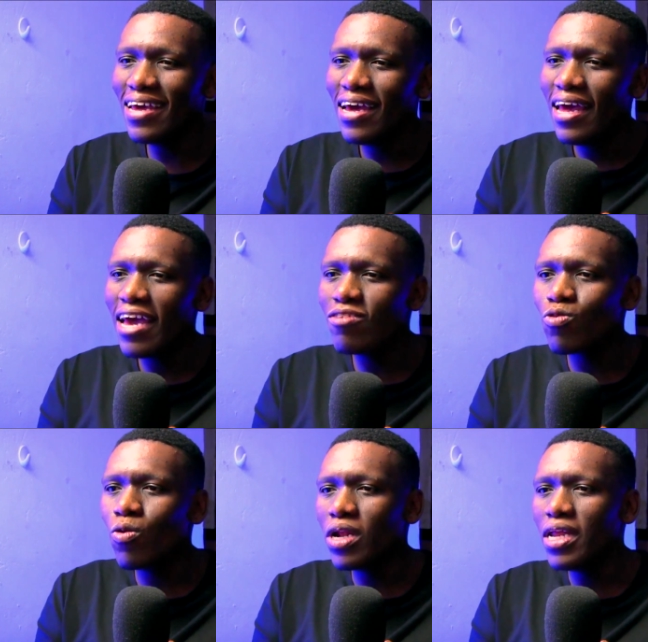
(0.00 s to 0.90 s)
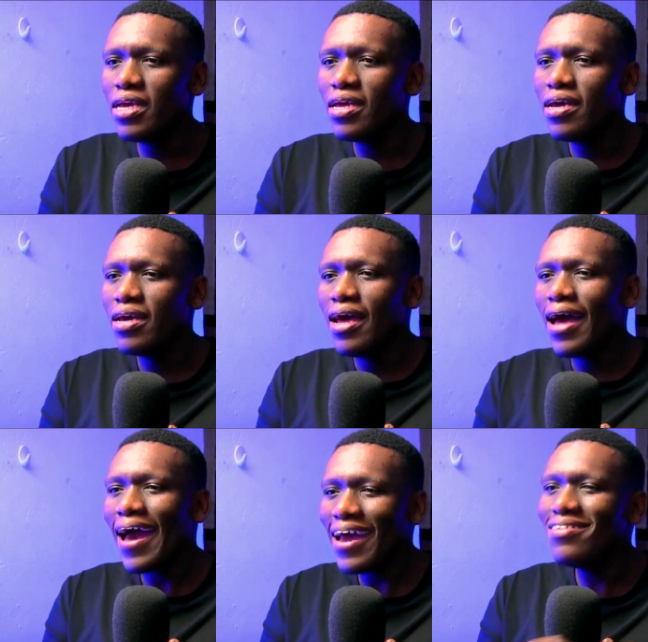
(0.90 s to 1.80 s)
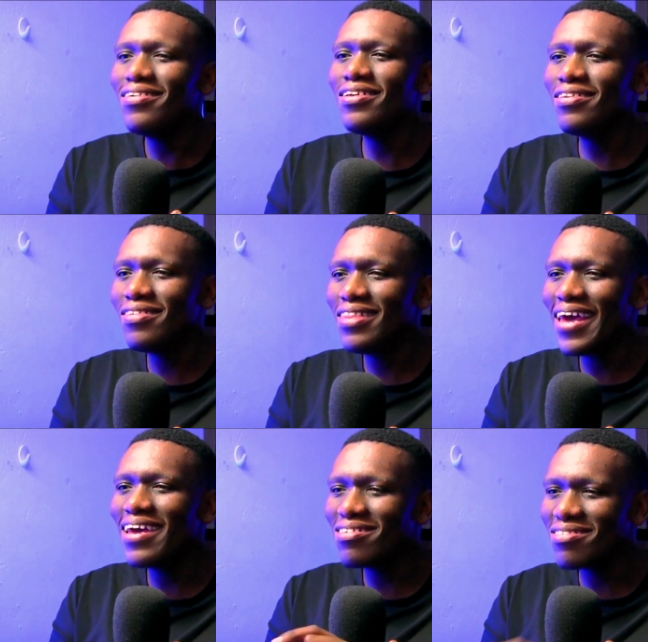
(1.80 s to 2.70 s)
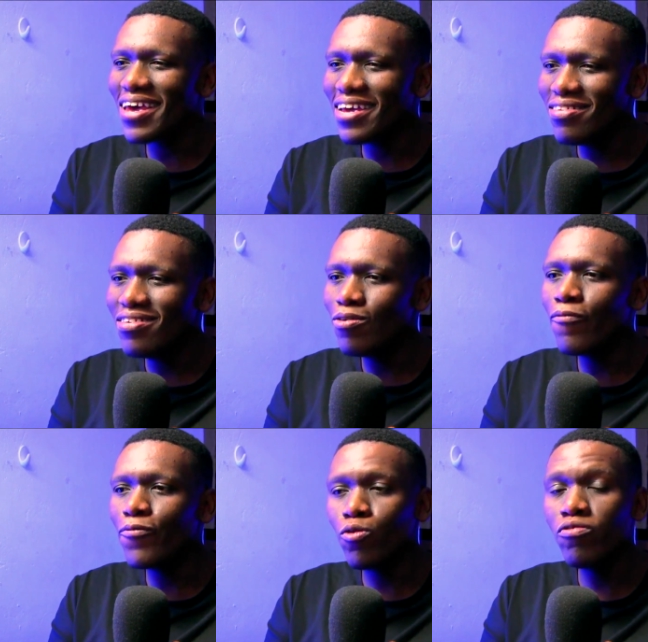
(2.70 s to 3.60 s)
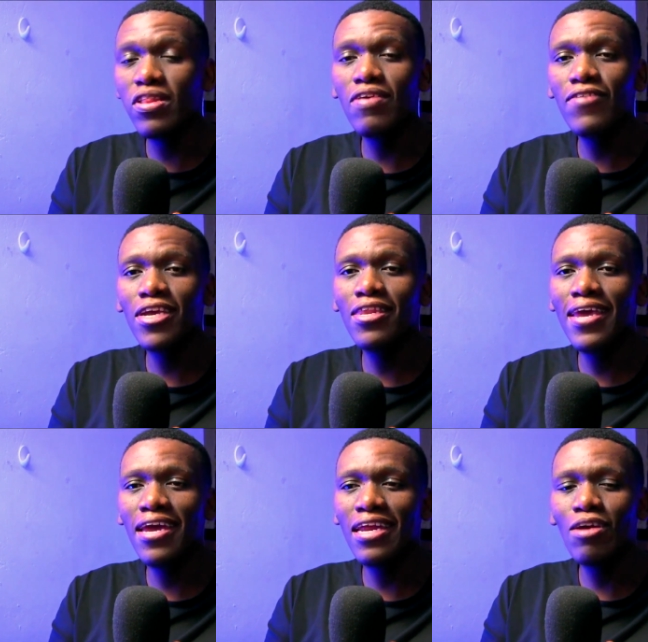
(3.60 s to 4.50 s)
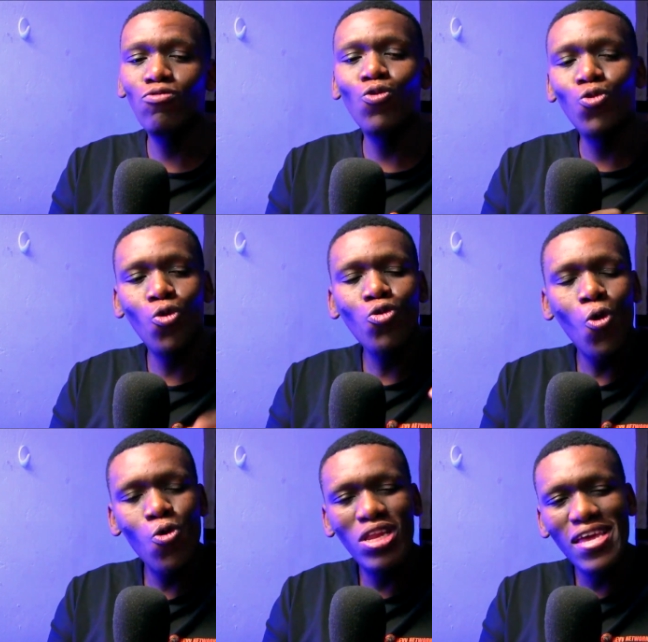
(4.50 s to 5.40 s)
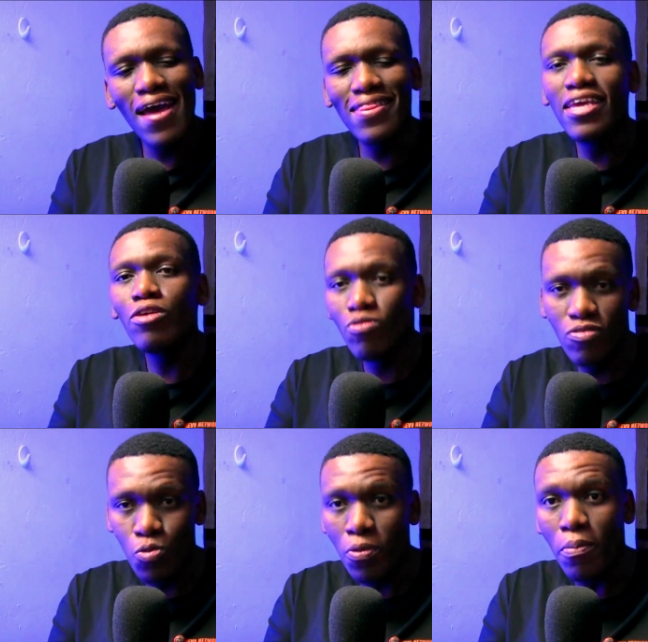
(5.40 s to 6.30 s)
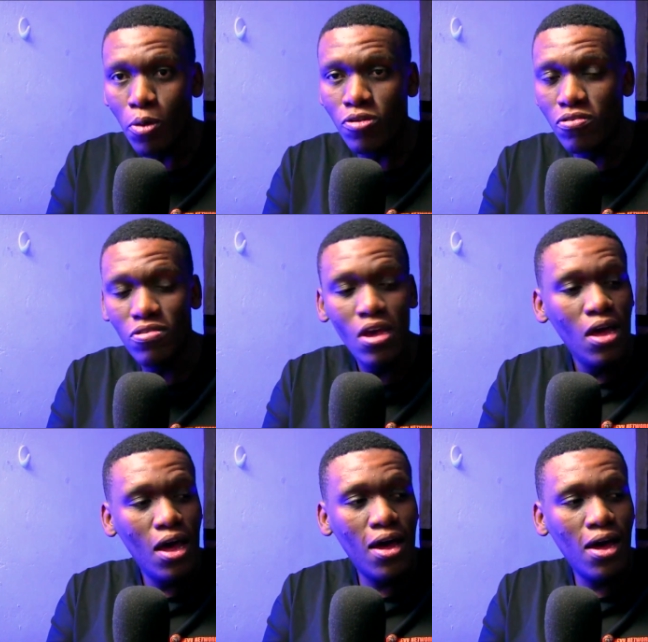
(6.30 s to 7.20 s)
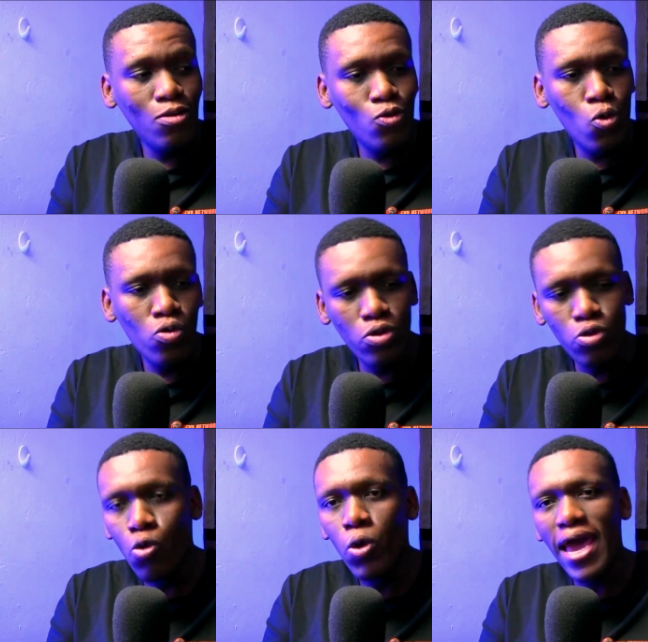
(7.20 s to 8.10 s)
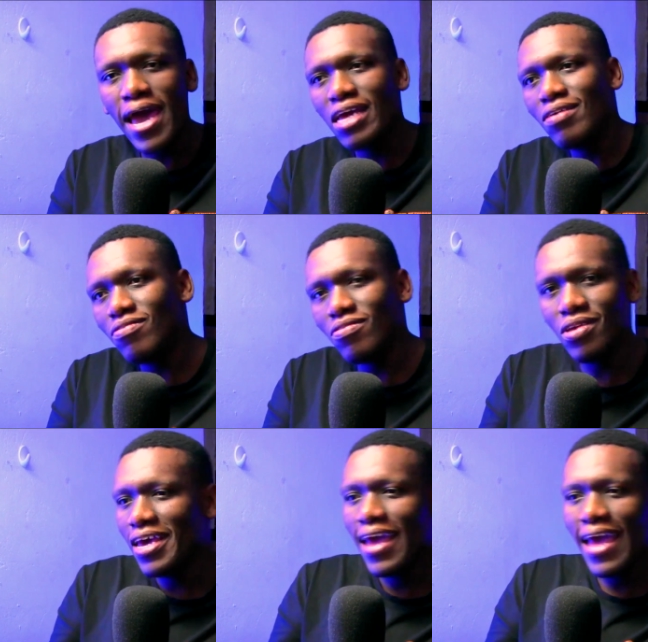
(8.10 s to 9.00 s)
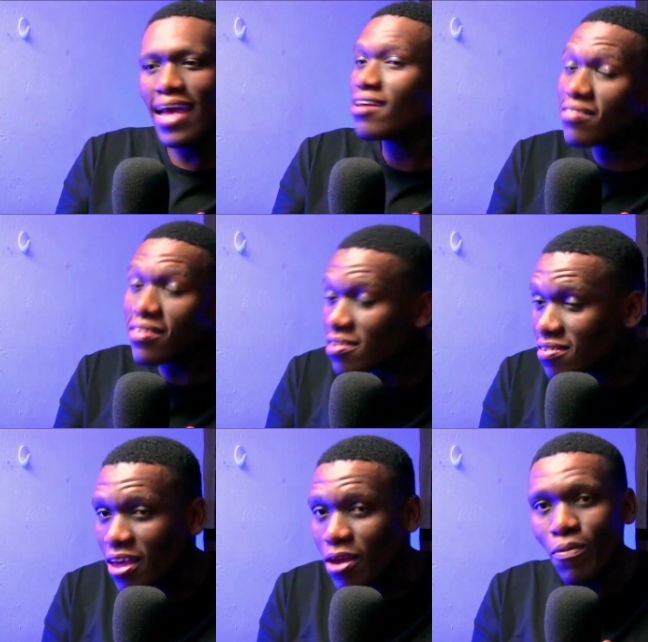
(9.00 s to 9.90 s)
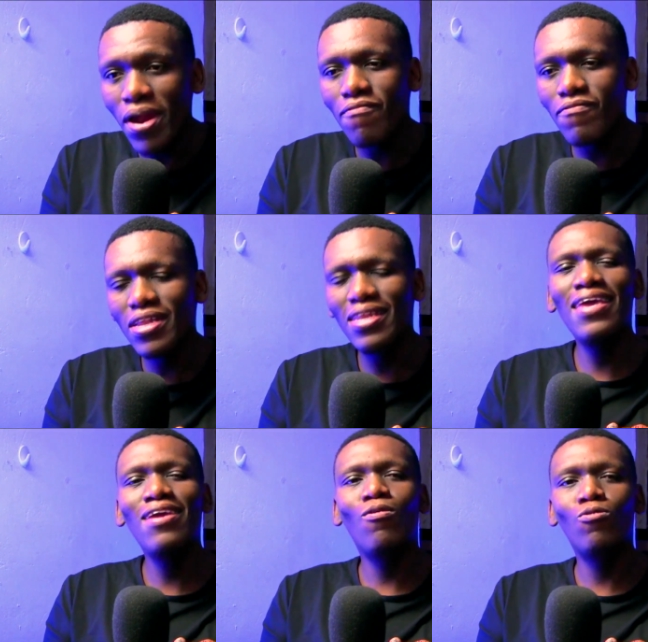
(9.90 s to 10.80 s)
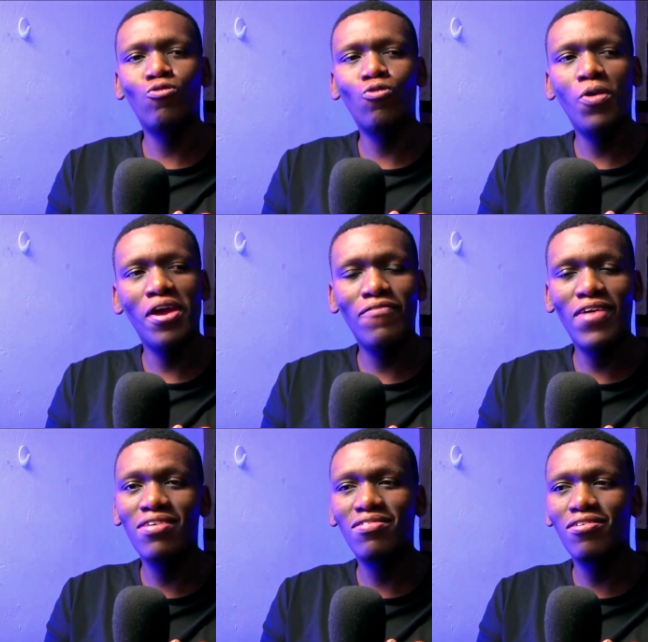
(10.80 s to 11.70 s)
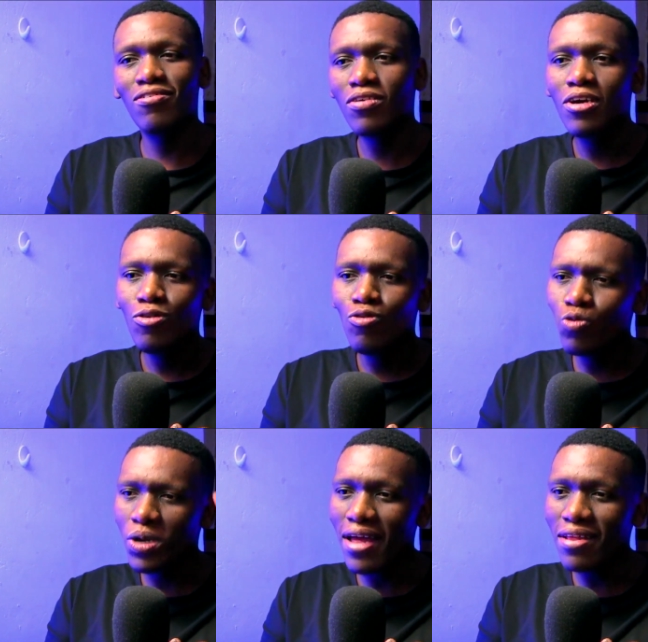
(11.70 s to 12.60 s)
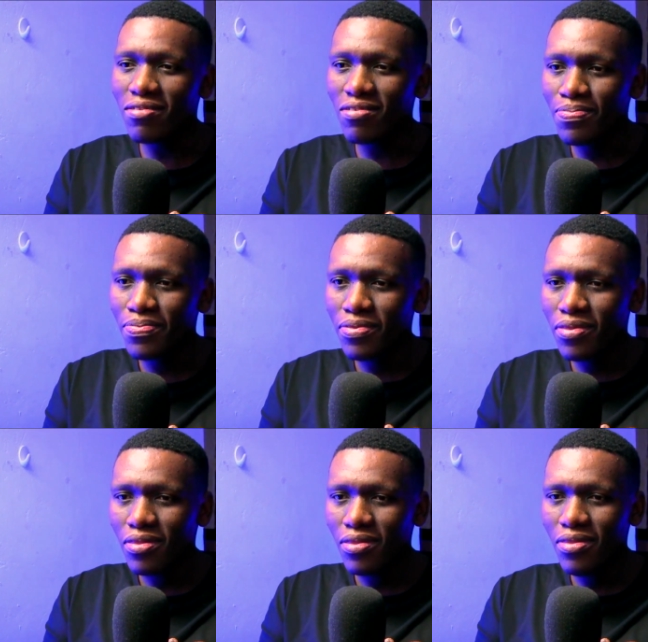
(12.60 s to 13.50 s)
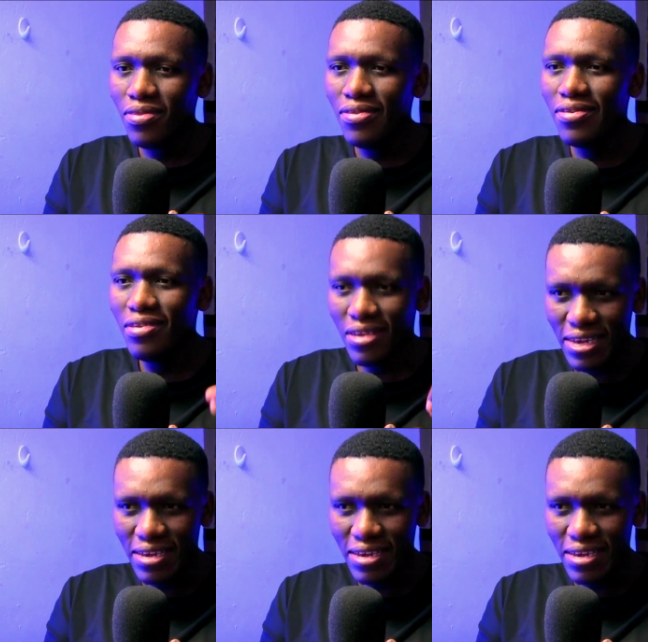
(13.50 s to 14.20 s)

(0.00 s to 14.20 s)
has only heightened the anxiety of those living in the area. So not only are they using weapons, your knives, axes and whatever, they also have access to guns. Kids